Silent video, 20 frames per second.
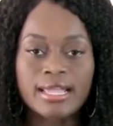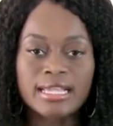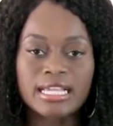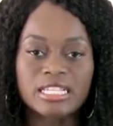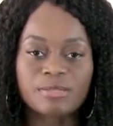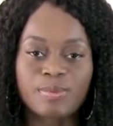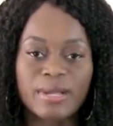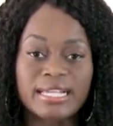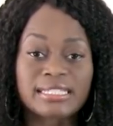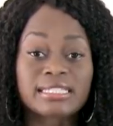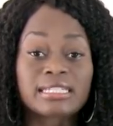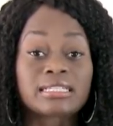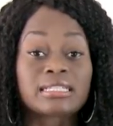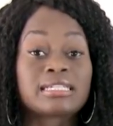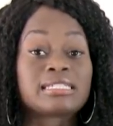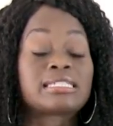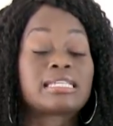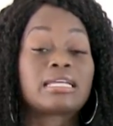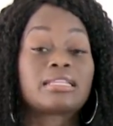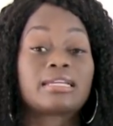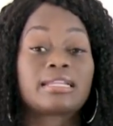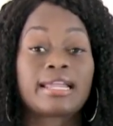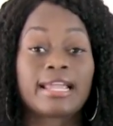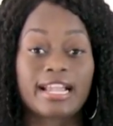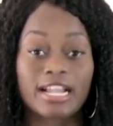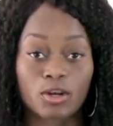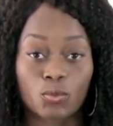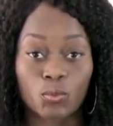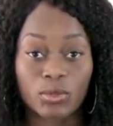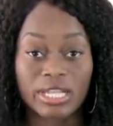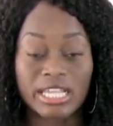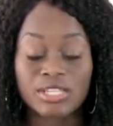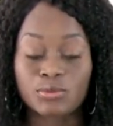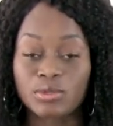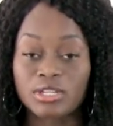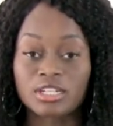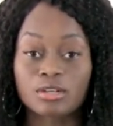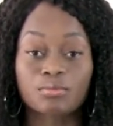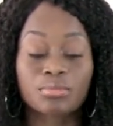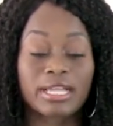He's basically selling hair weaves.
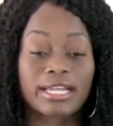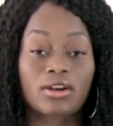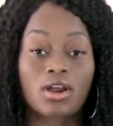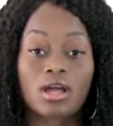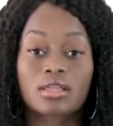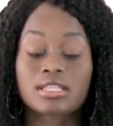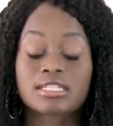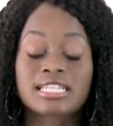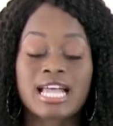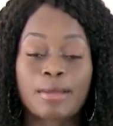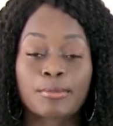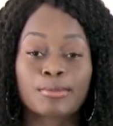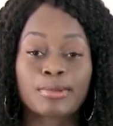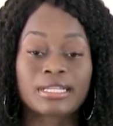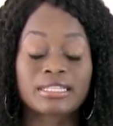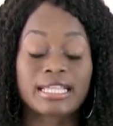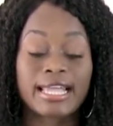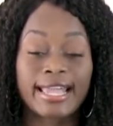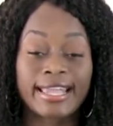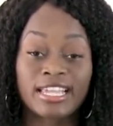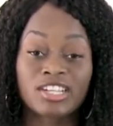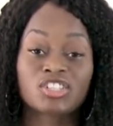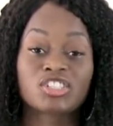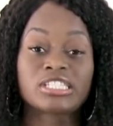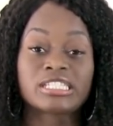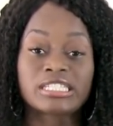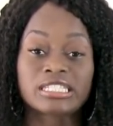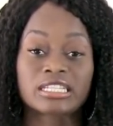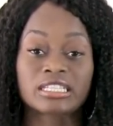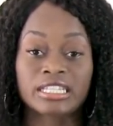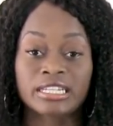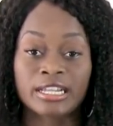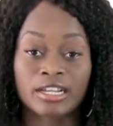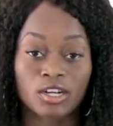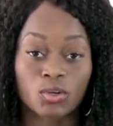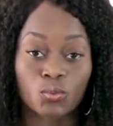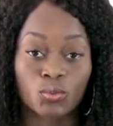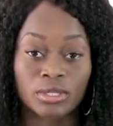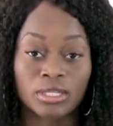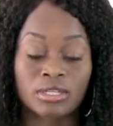We complain all the time about the Asians selling
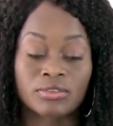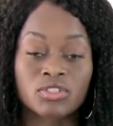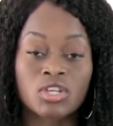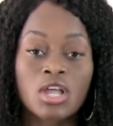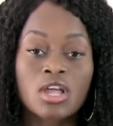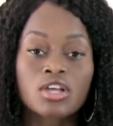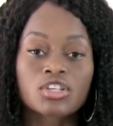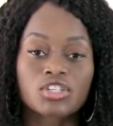hair weaves.